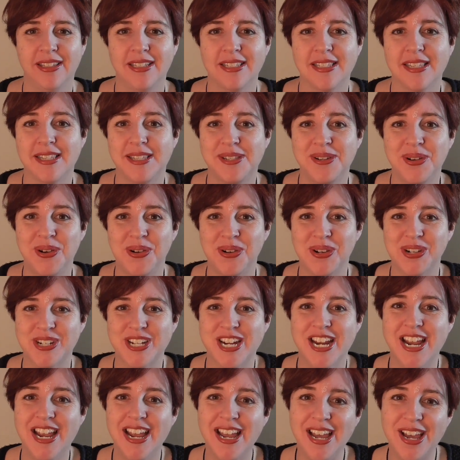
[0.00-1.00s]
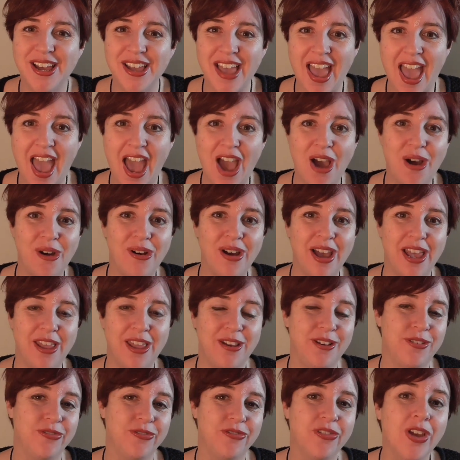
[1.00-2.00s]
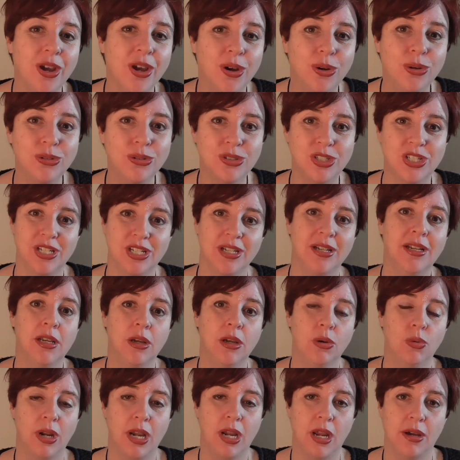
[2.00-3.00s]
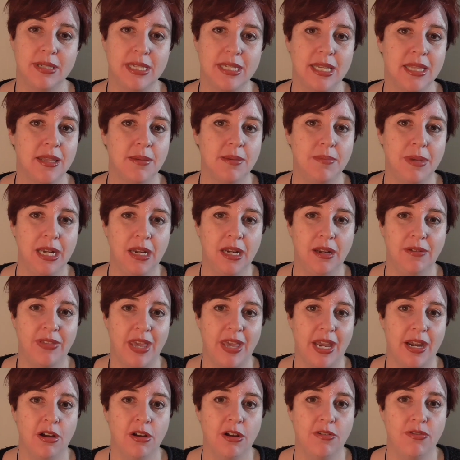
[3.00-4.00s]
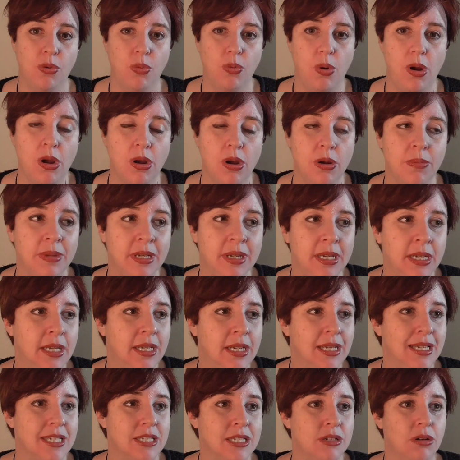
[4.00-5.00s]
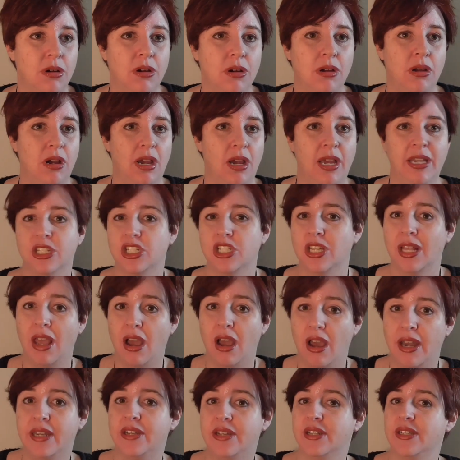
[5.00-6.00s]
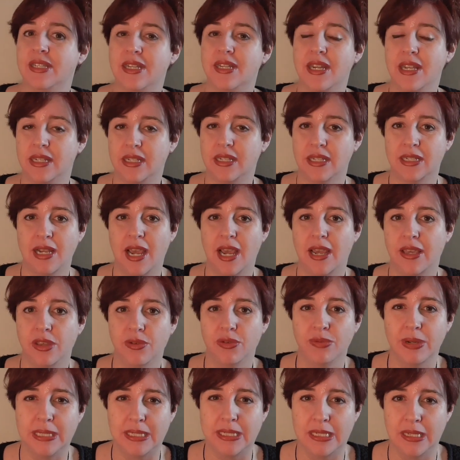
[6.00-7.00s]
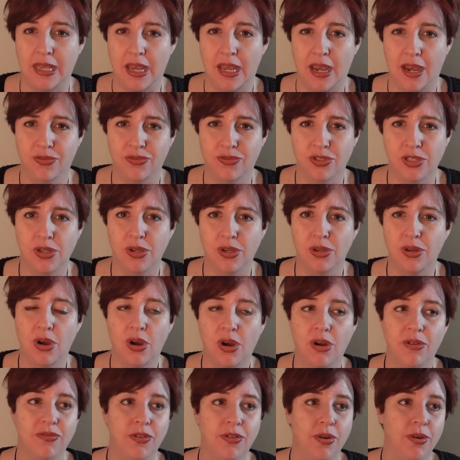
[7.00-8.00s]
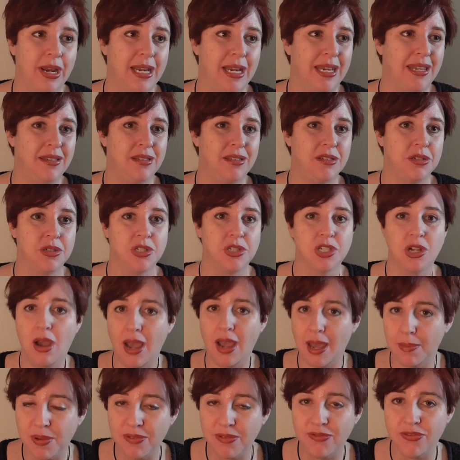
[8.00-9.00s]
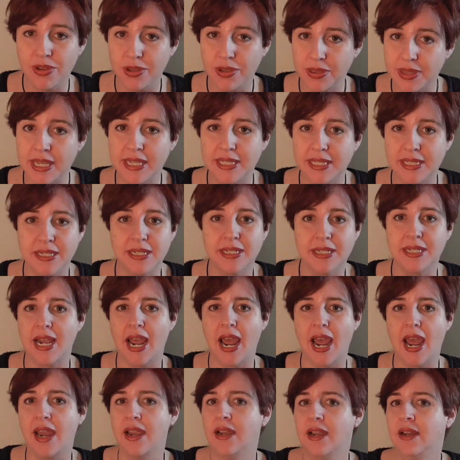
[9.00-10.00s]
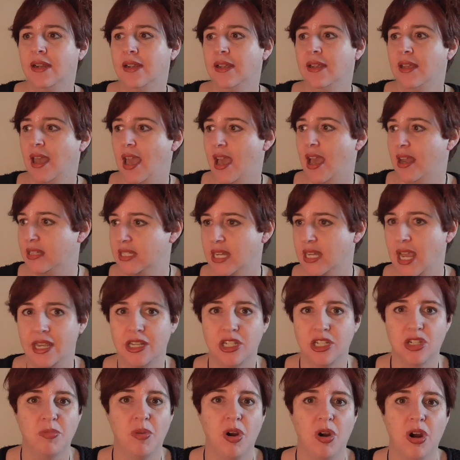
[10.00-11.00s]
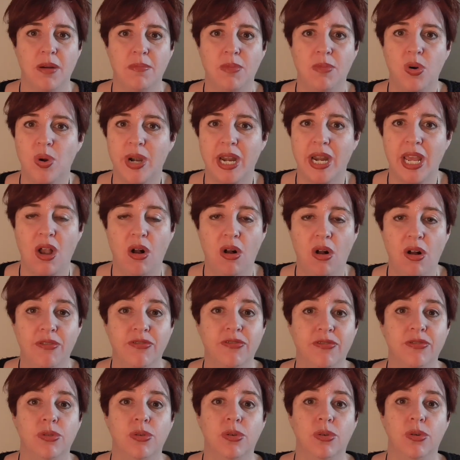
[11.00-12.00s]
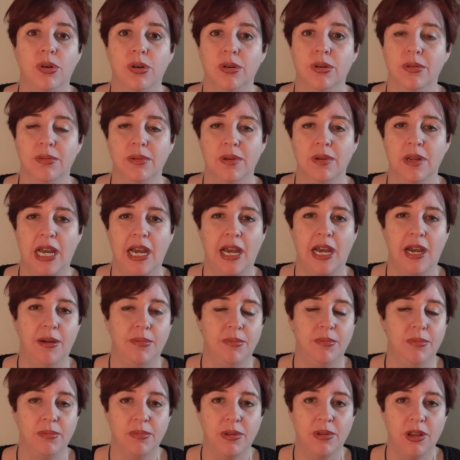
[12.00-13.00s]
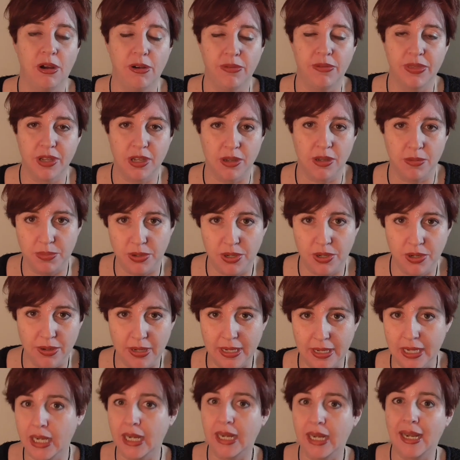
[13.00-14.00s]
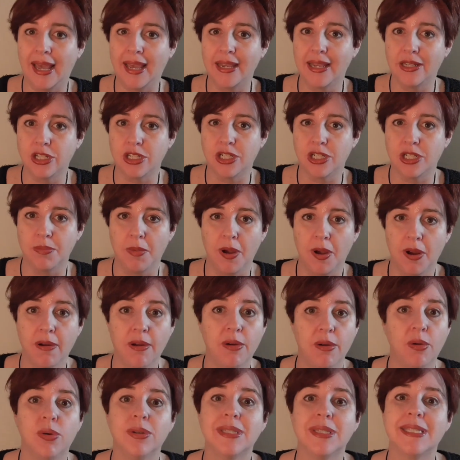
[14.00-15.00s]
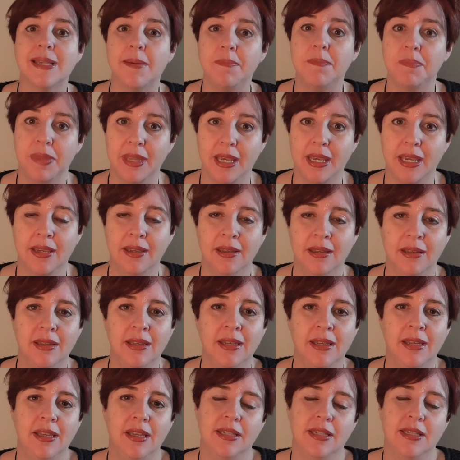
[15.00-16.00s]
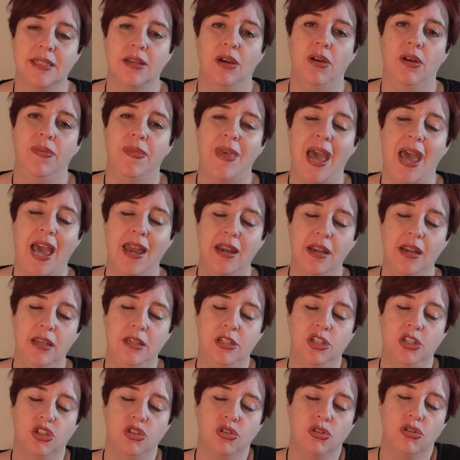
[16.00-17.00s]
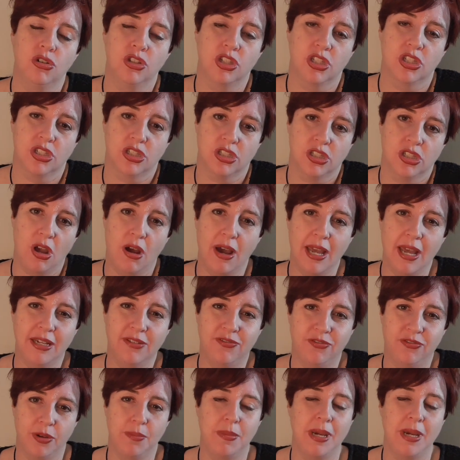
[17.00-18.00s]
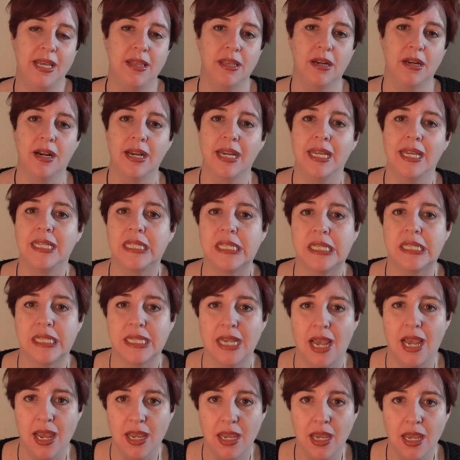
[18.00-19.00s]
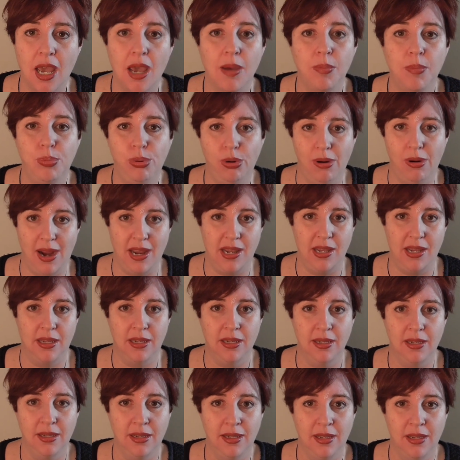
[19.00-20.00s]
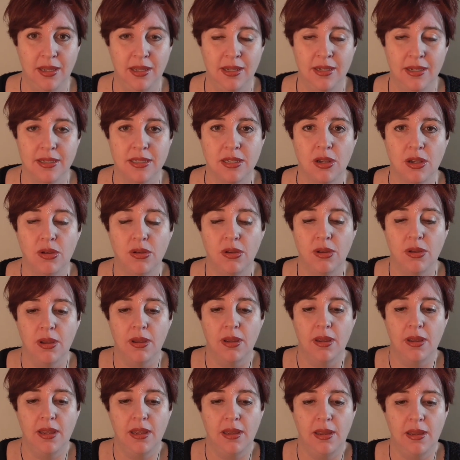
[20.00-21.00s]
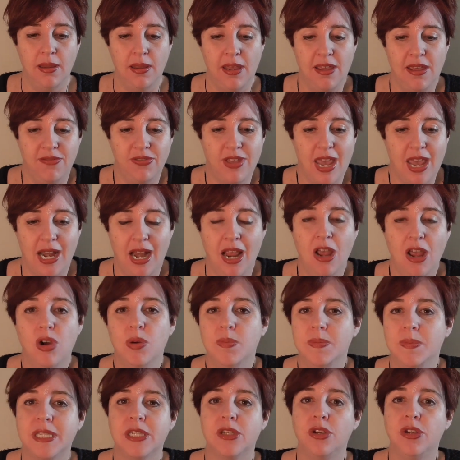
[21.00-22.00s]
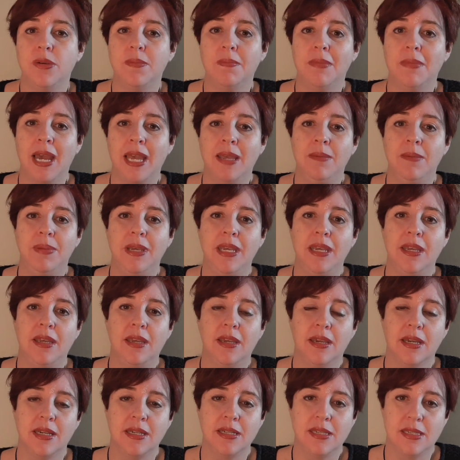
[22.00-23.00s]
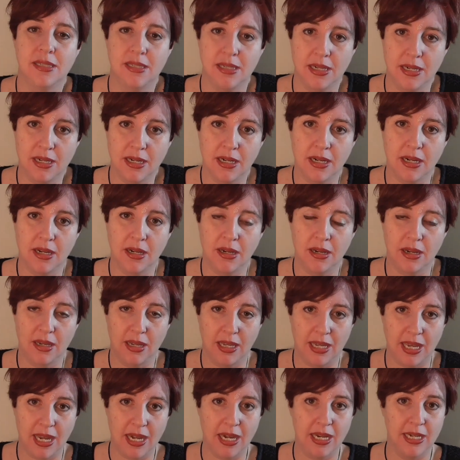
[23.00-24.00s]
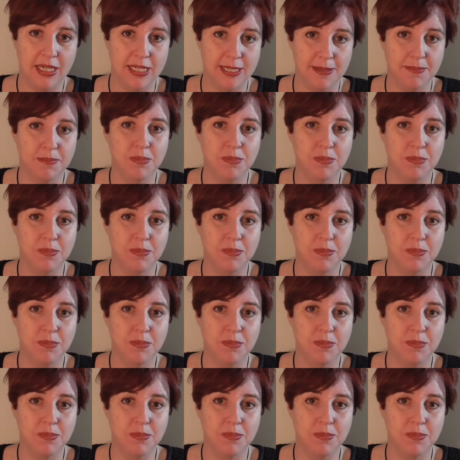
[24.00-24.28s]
this is not how it felt when I was in the middle of that overwhelm. So actually I just need to take the rest of the afternoon off, or I need to tie up a few things today and take tomorrow morning off, or go on the computer a little later tomorrow or something. So that is a sure sign for me that I need to take a break. So if that helps you, maybe consider getting